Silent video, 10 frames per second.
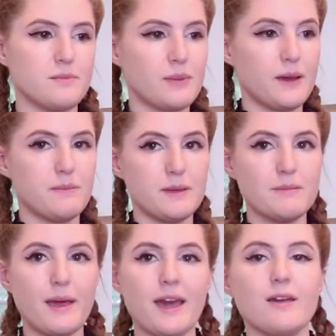
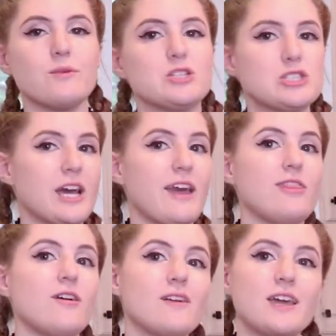piping bag, which I
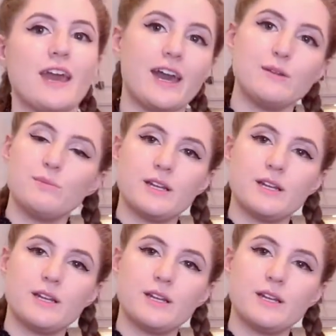thought I had,